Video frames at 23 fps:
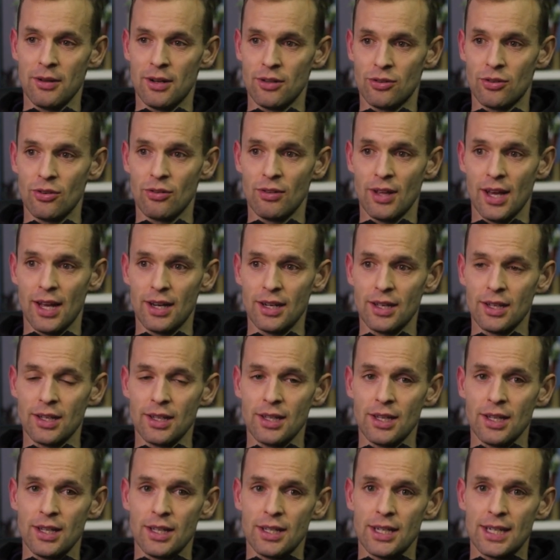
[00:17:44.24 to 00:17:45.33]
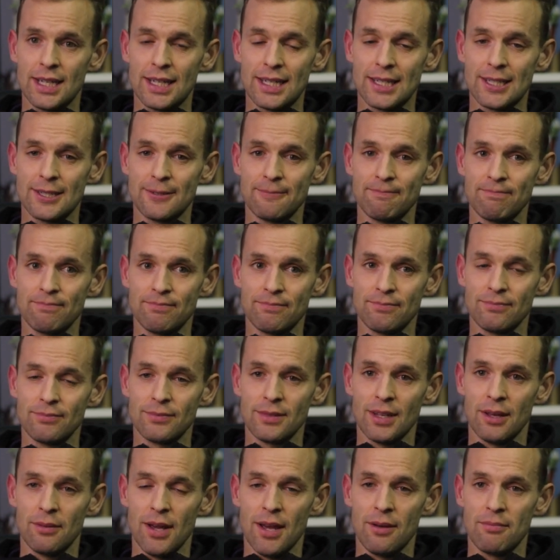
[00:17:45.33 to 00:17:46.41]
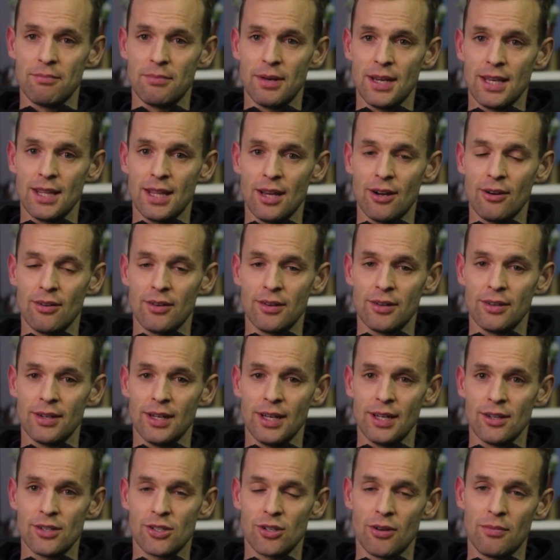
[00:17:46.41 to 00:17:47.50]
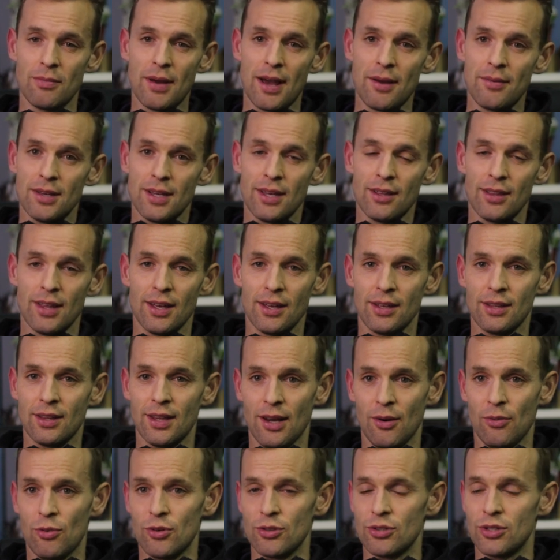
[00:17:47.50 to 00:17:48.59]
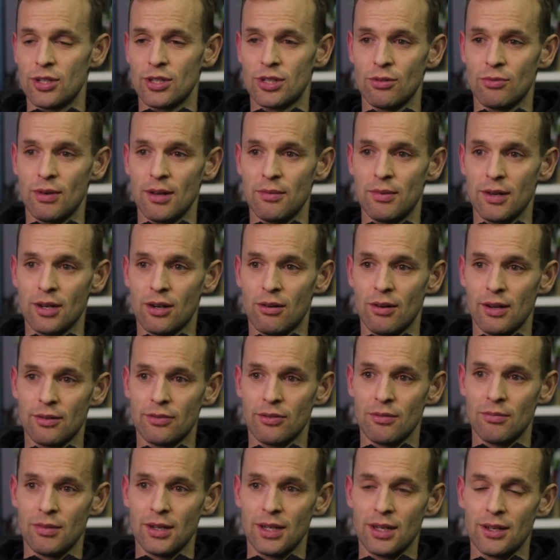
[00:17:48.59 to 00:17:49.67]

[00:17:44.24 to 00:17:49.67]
do that and be there. And so maybe, that was just a wee bit quick for me